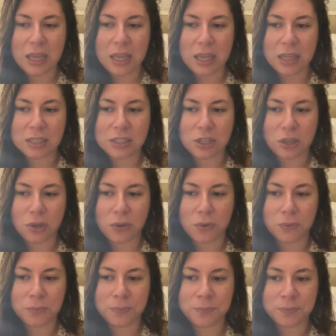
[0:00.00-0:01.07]

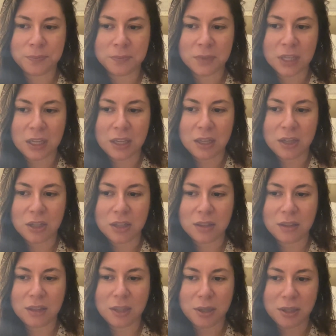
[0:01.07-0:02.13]
So
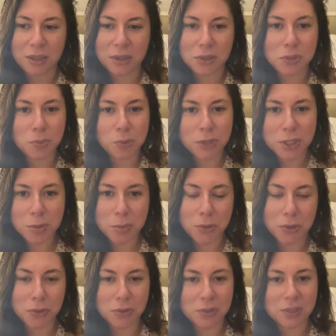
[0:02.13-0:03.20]
those
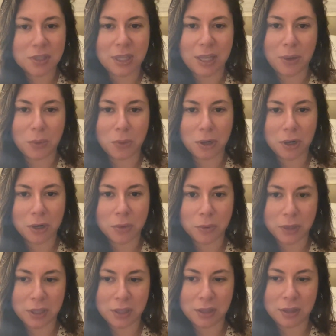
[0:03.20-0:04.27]
principles that work
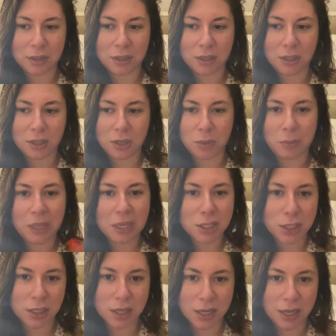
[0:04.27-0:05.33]
with,
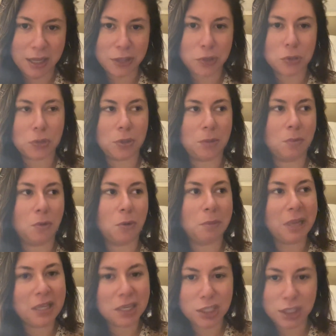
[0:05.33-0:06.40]
managing a classroom or
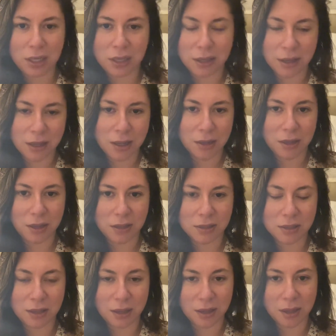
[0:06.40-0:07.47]
managing
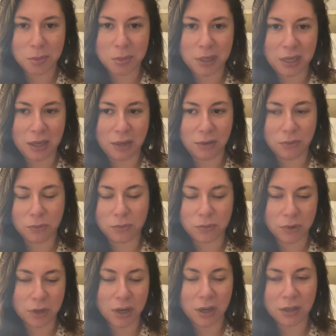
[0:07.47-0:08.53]
a company,
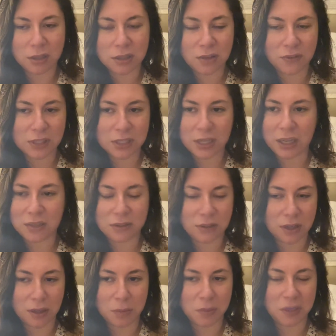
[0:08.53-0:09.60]
regardless of the size of the
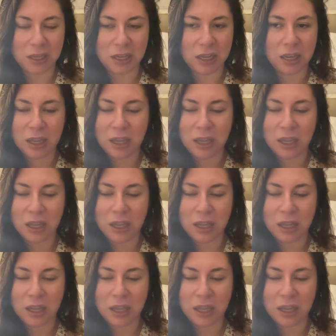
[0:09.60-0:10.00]
company,